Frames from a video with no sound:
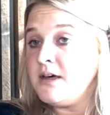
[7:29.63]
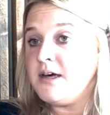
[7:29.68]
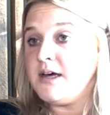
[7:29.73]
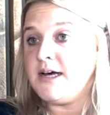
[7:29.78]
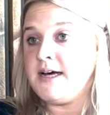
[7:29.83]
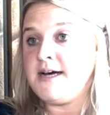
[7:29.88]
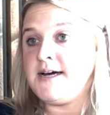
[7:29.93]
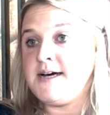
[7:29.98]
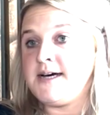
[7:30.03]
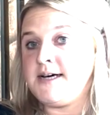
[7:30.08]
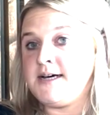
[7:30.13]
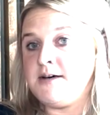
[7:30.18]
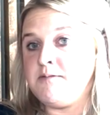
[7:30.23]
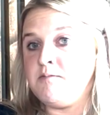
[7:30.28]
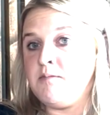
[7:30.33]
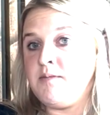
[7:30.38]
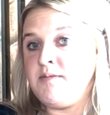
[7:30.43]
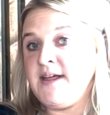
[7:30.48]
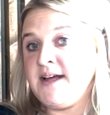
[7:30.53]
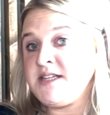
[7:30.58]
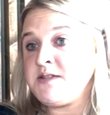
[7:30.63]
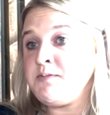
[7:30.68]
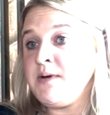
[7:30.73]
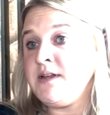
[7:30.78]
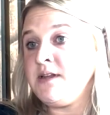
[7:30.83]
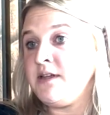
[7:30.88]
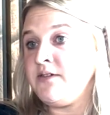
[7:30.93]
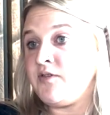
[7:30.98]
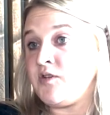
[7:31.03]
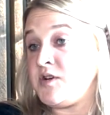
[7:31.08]
That's
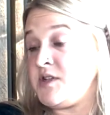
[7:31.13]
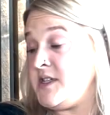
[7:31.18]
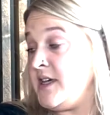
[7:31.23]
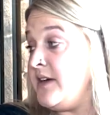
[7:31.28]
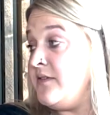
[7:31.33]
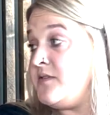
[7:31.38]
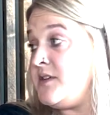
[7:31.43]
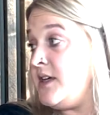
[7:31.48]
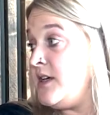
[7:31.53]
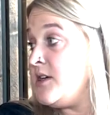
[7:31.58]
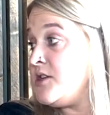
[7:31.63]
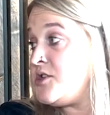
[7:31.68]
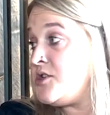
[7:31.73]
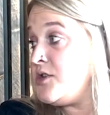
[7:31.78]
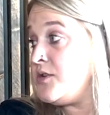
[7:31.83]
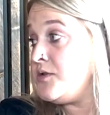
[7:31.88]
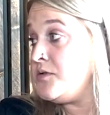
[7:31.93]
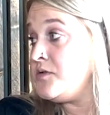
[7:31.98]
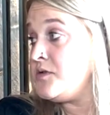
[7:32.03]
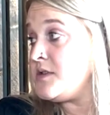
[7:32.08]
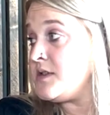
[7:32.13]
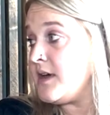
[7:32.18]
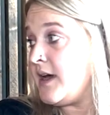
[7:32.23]
mainly for safety issues.